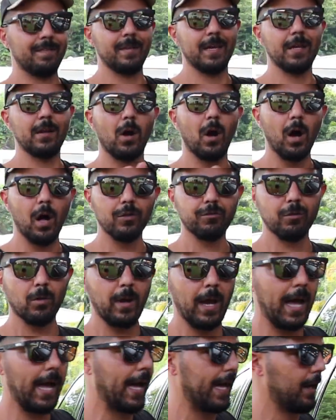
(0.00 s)
did also
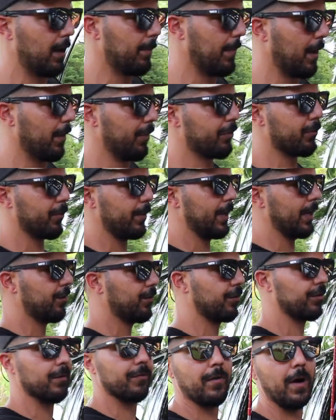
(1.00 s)
add about 3
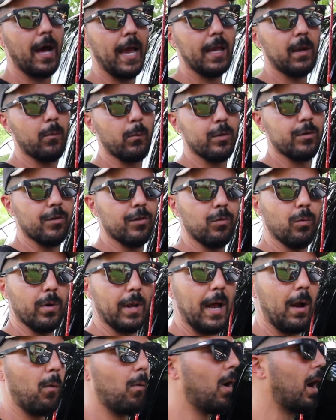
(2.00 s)
inches of height, which is what
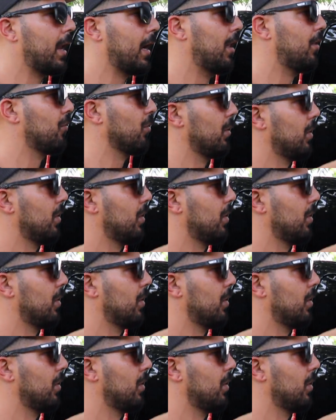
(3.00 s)
I wanted. So